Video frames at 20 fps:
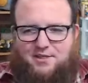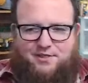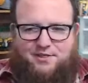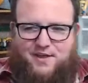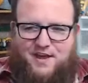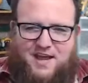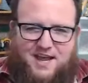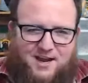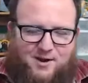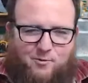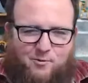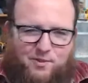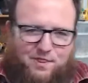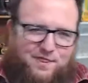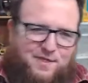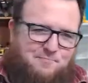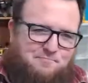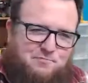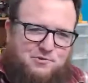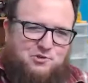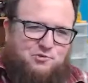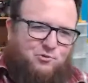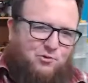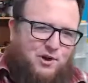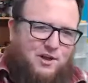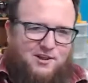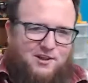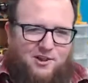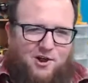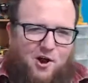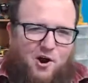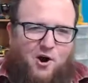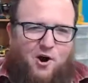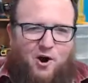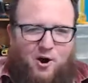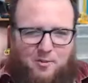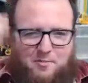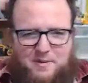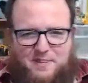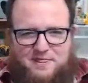thing with the drill
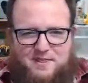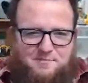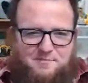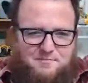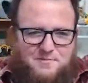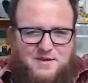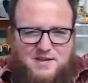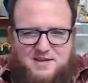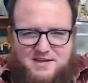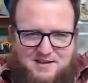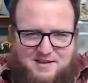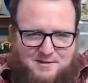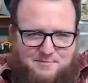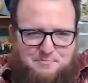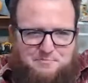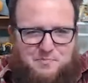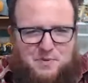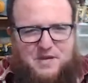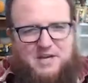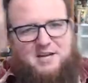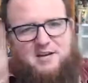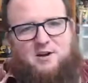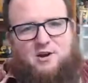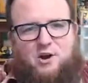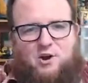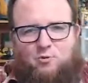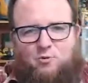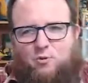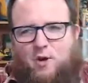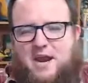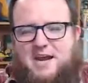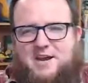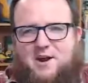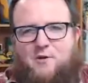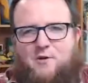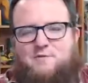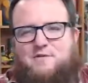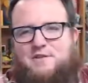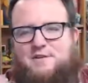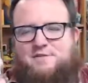arm and the big grate
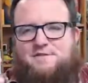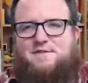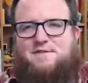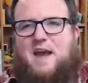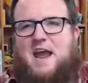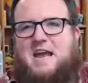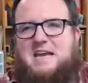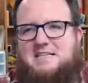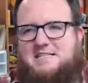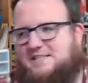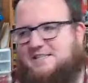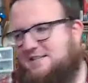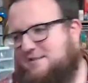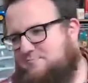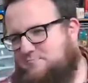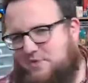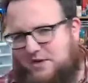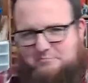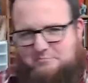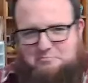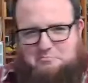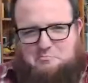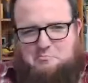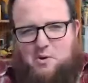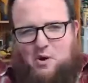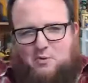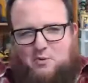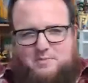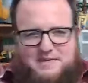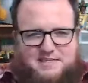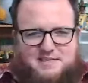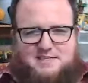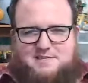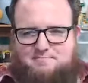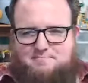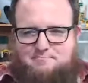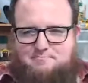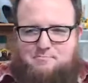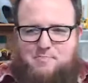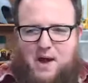over the face and the big bulbous
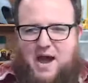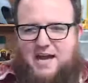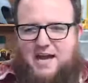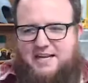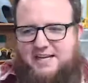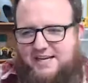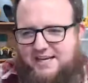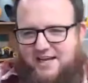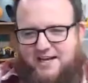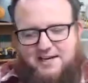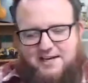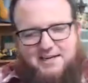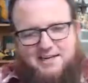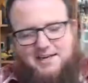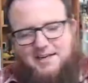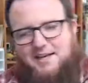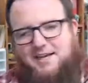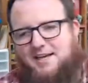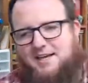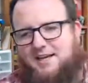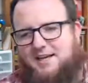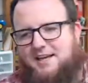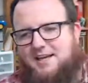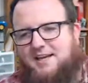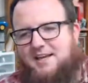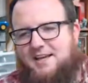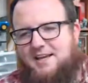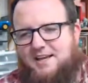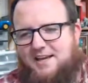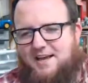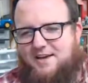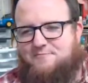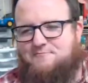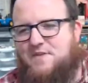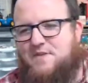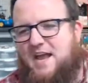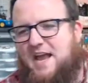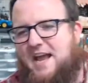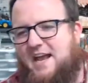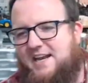body. And
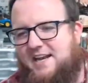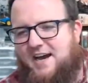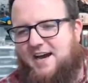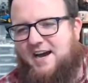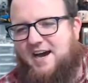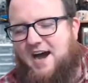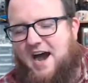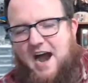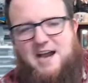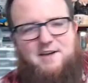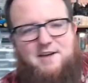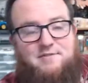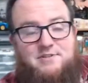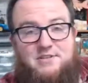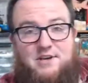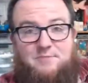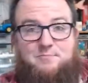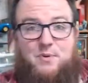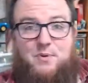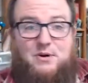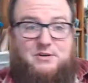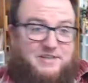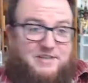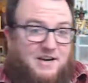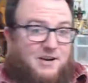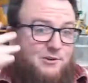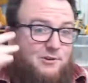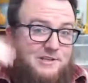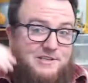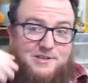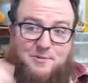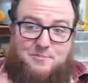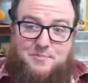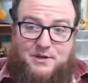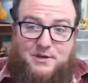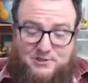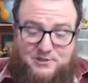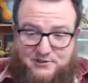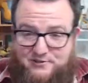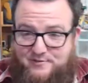I never saw it in person. I only saw
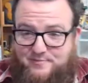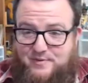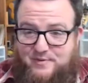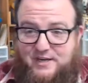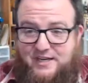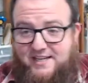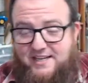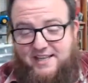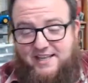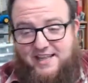pictures, but